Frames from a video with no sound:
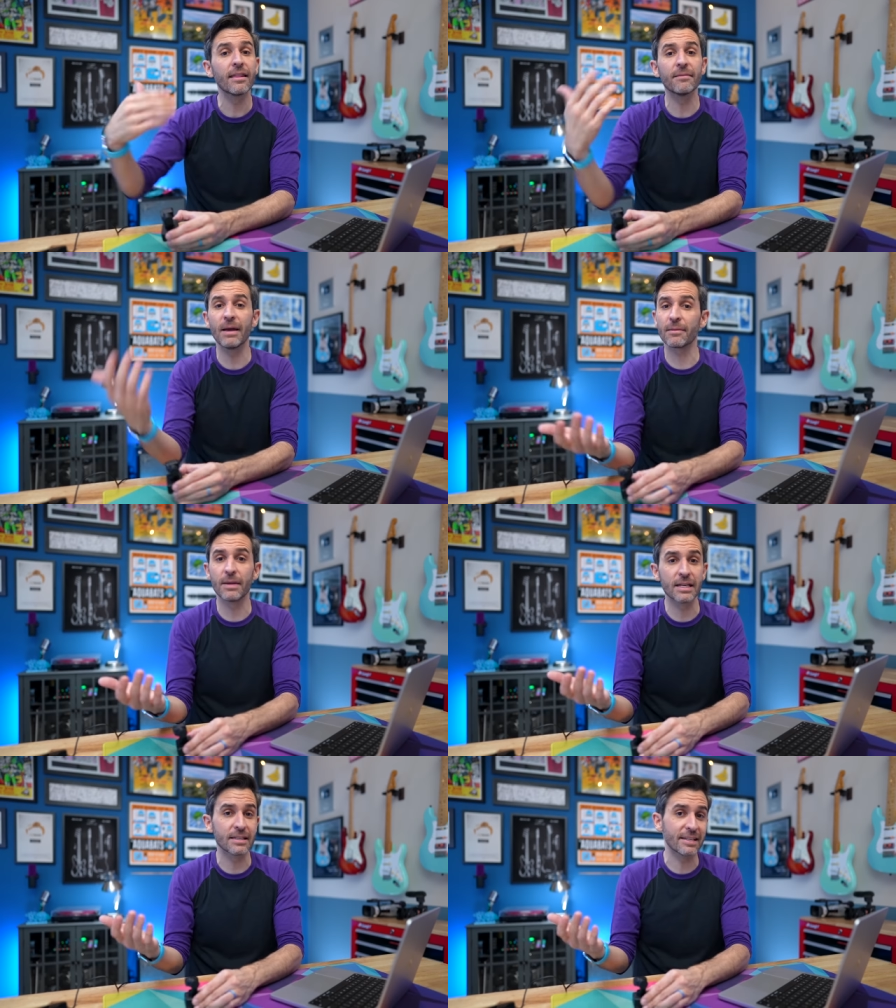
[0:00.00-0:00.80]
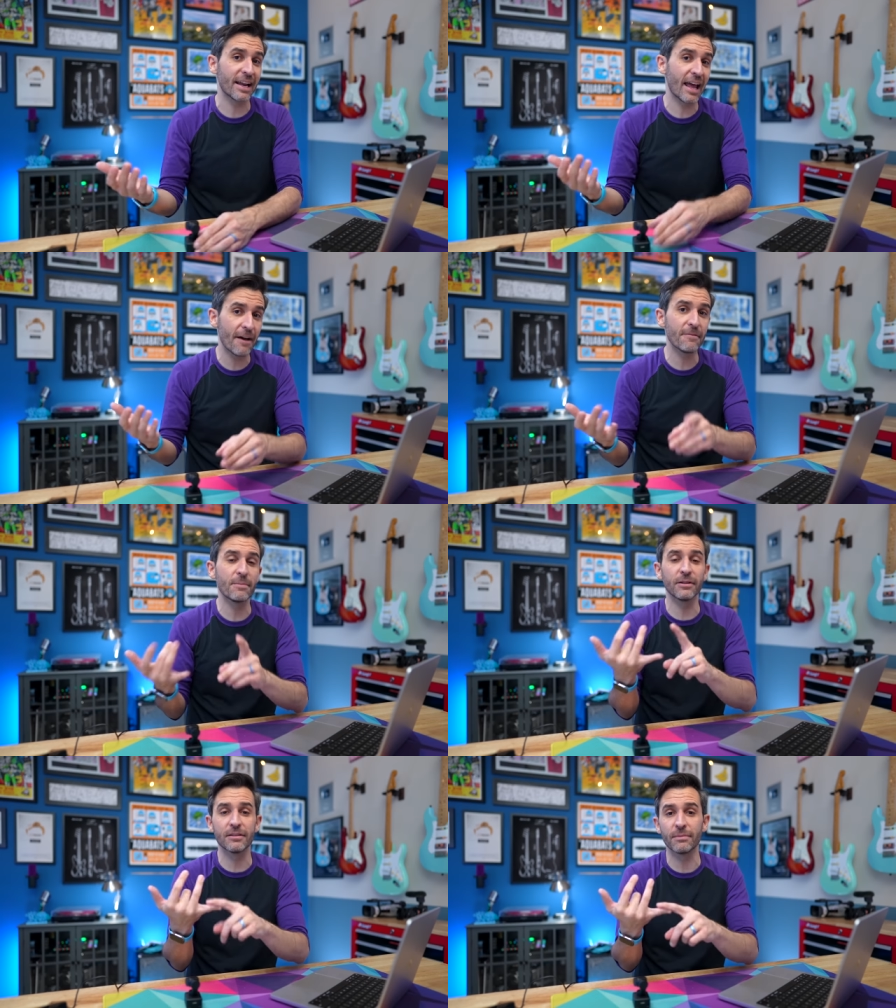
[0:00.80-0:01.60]
The Mac Mini does not have a
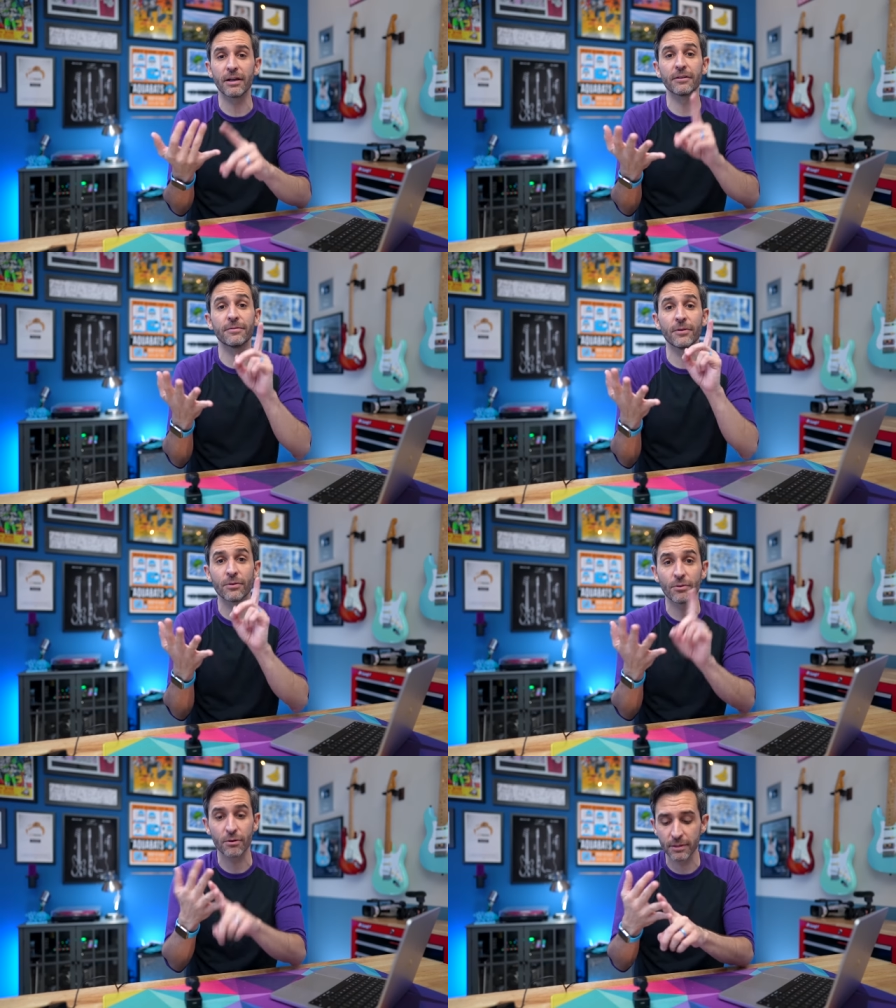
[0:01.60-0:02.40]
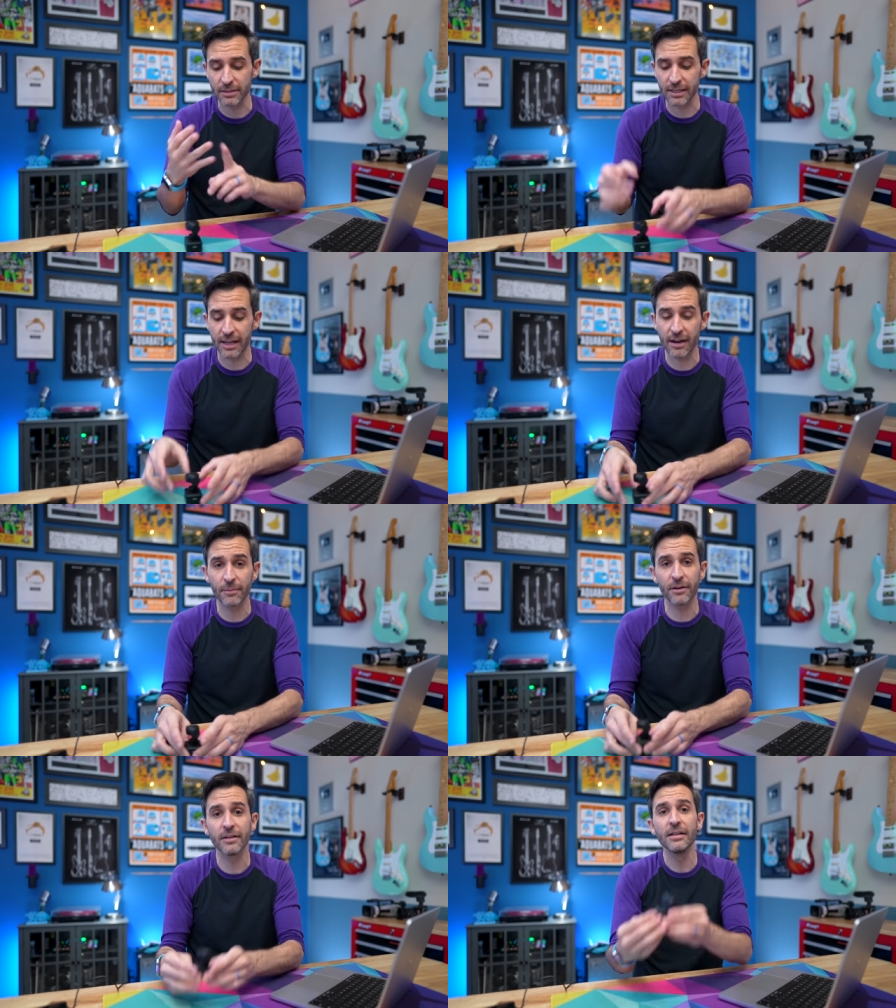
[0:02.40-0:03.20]
built-in microphone or a built-in
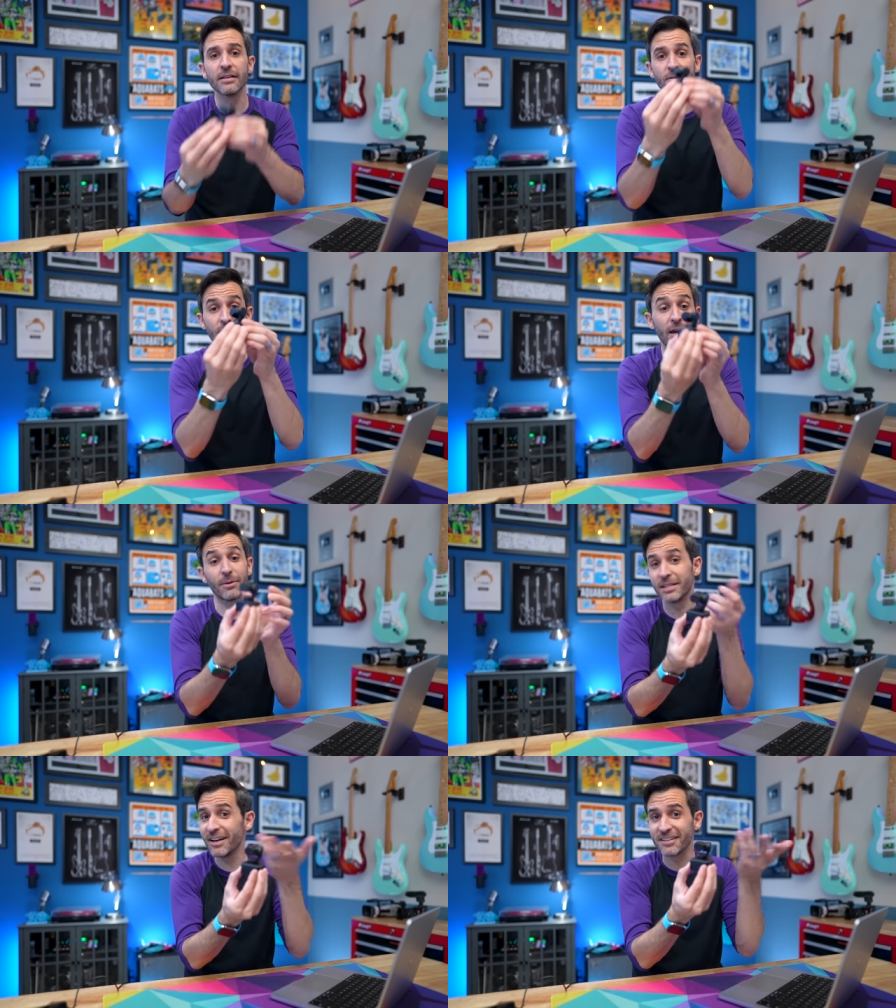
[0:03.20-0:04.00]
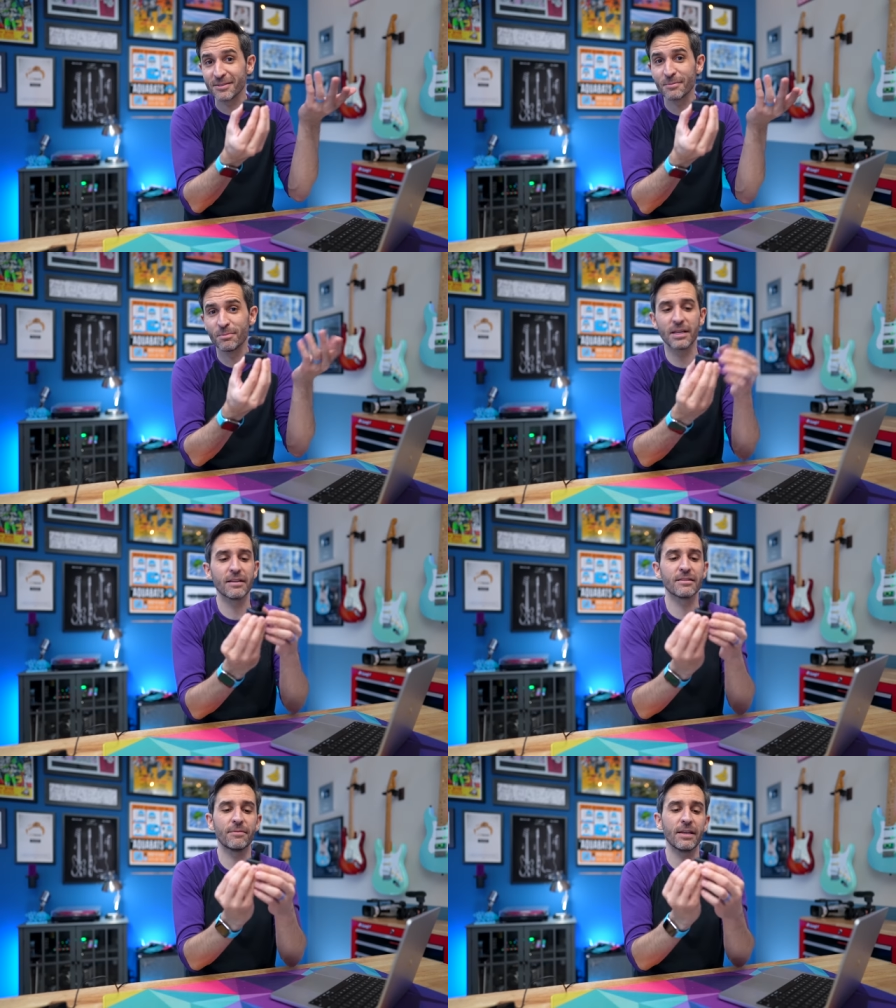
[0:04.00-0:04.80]
camera, so now it does
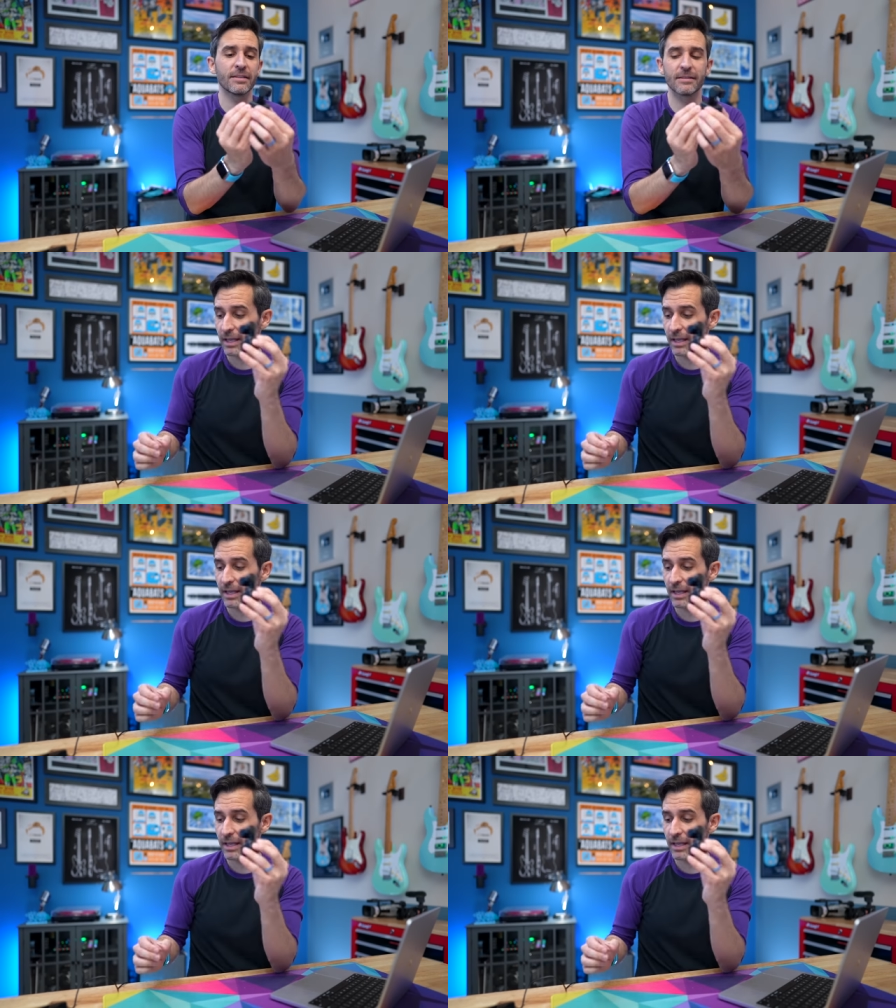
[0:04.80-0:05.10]
because of this.